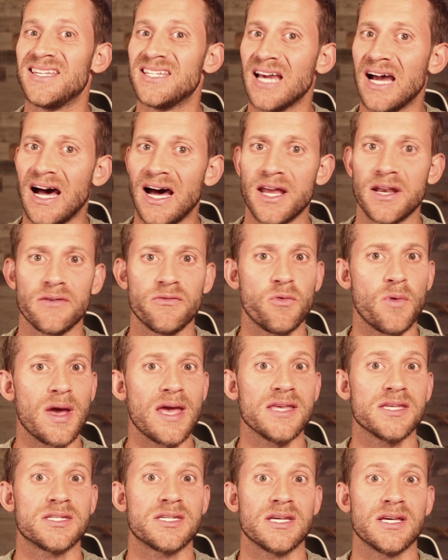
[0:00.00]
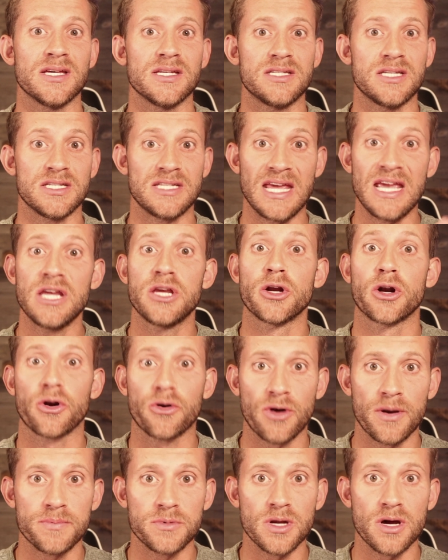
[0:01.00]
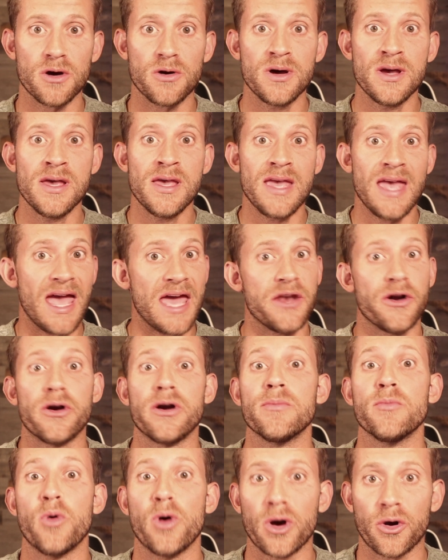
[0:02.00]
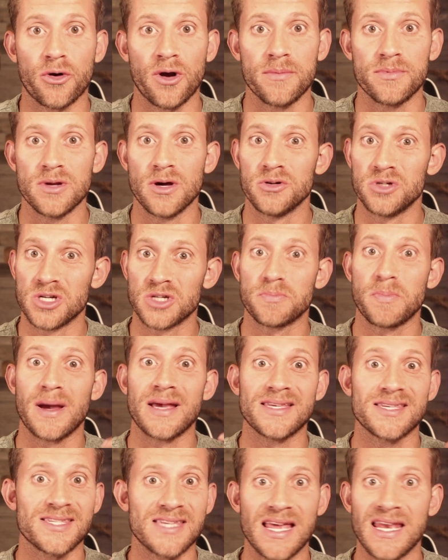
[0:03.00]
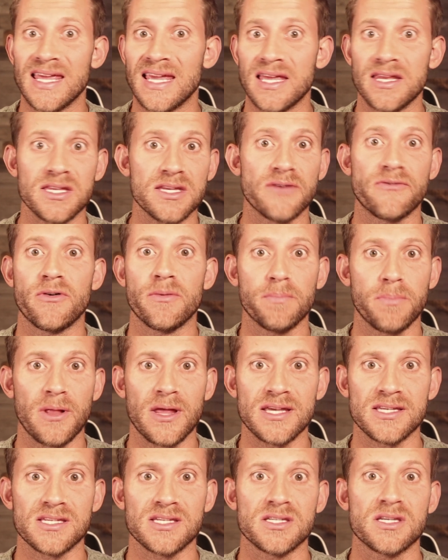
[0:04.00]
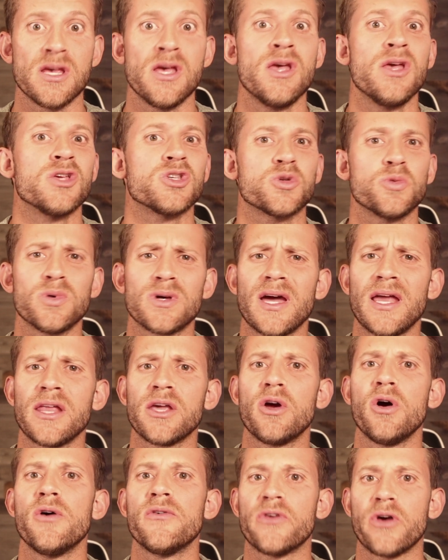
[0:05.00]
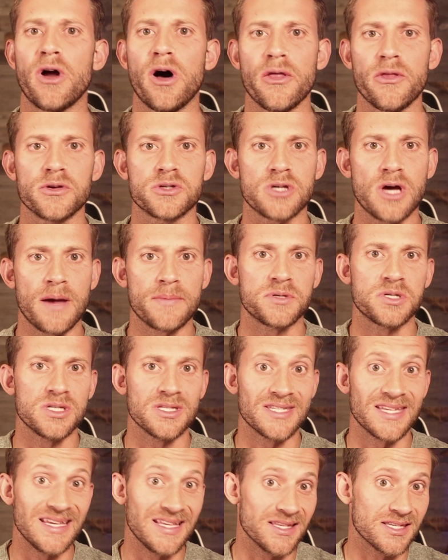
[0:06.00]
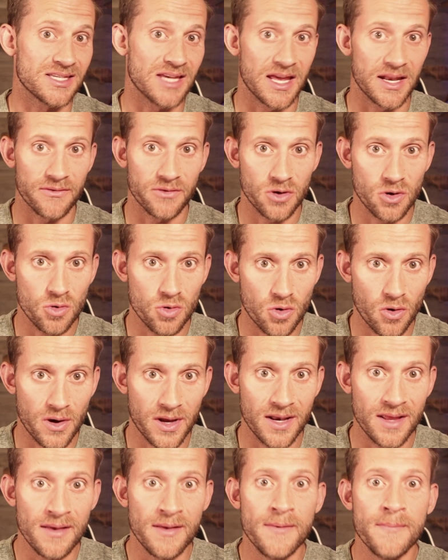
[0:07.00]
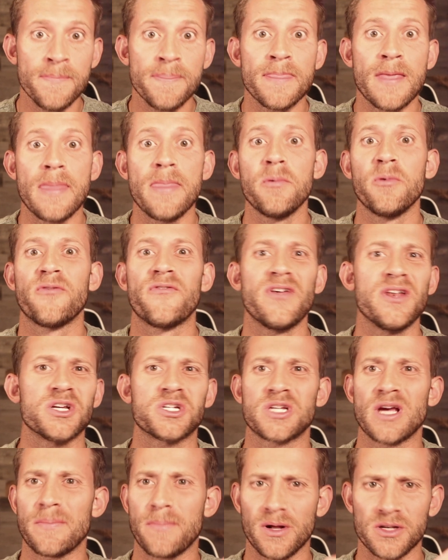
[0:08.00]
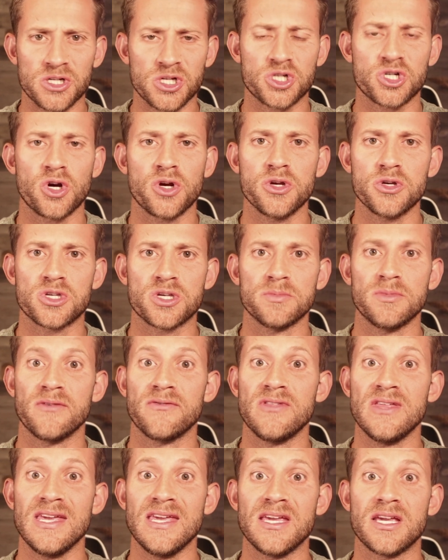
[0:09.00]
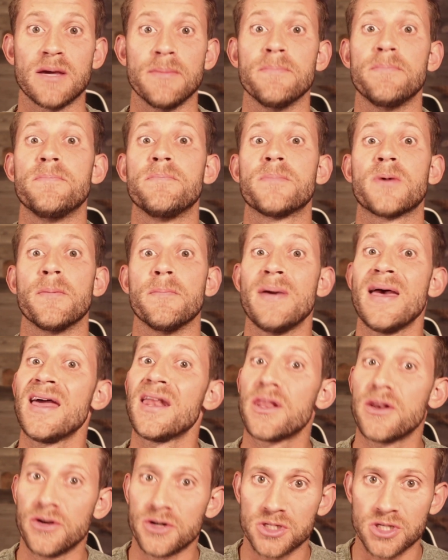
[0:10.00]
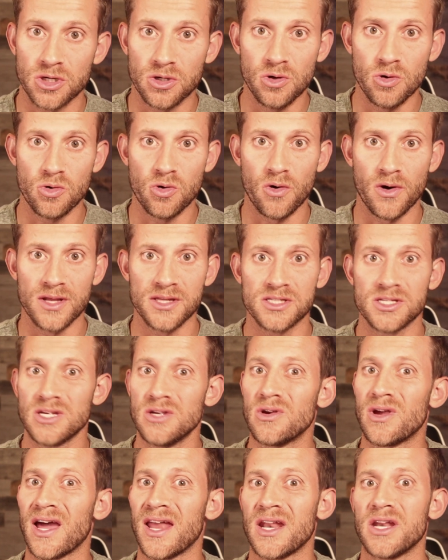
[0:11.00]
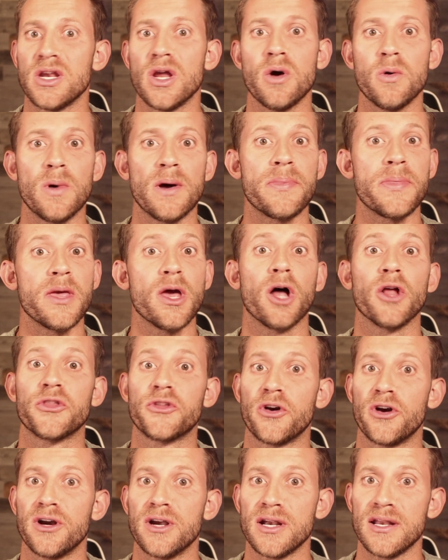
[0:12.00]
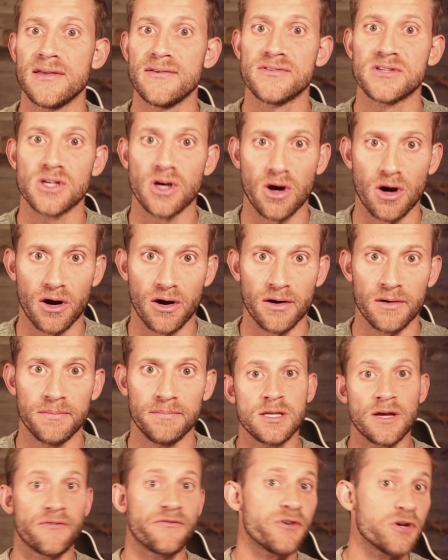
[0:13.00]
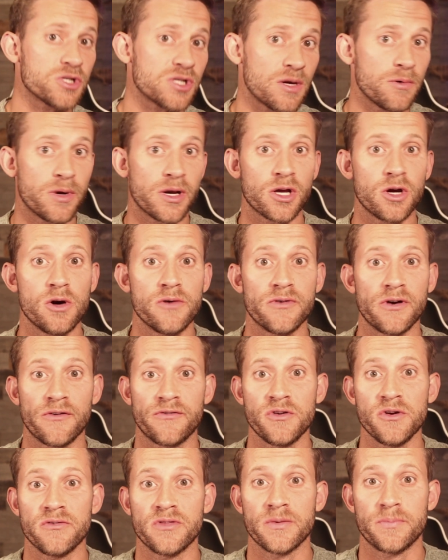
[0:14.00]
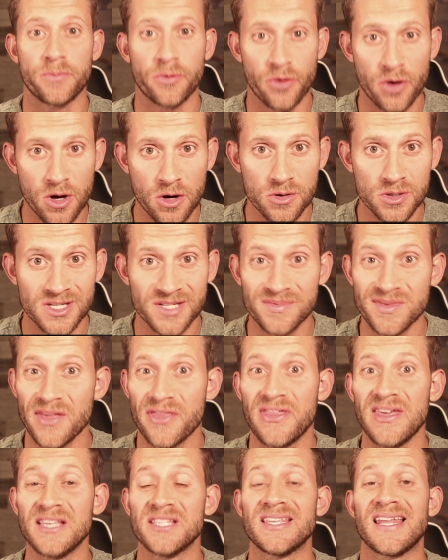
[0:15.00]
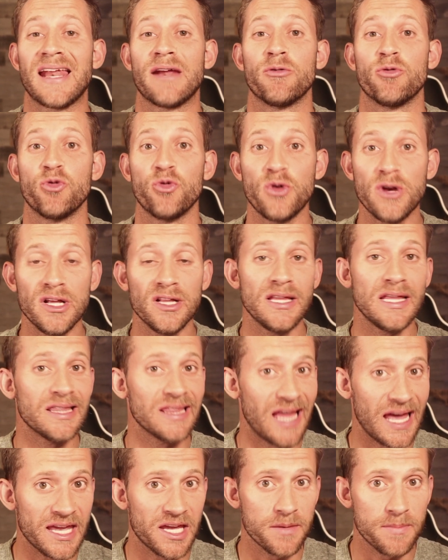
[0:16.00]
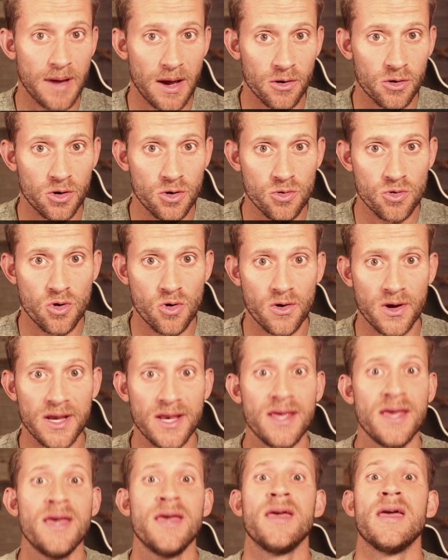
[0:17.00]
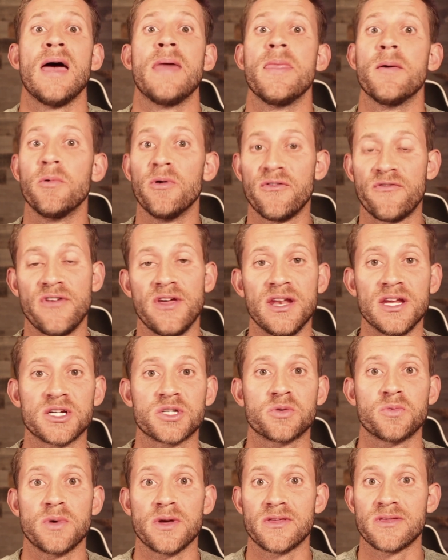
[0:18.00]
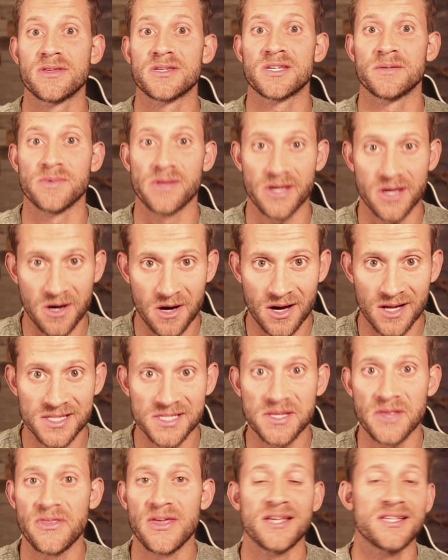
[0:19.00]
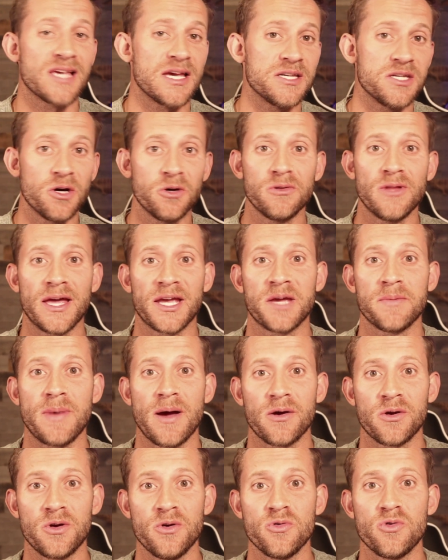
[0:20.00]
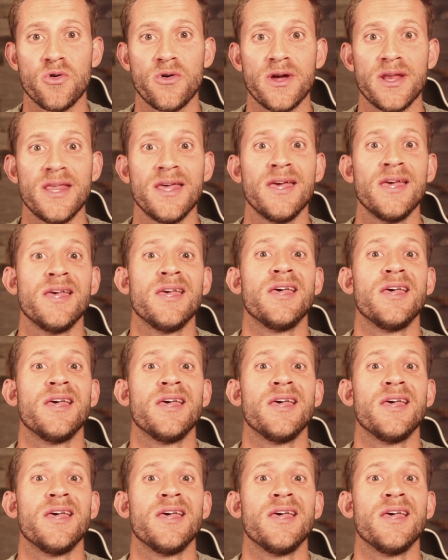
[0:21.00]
ton of ways to take your crypto and earn more crypto just by setting it in different places. So we'll kind of go over all those options inside of Kucoin. And then we'll finish up. I'll just show you some of the competitors to Kucoin so you kind of know what the alternatives are. Now, first, I want to go over a few of the pros, some of the things that I really like about Kucoin, and then we'll finish with some of the cons, the things I don't like about Kucoin.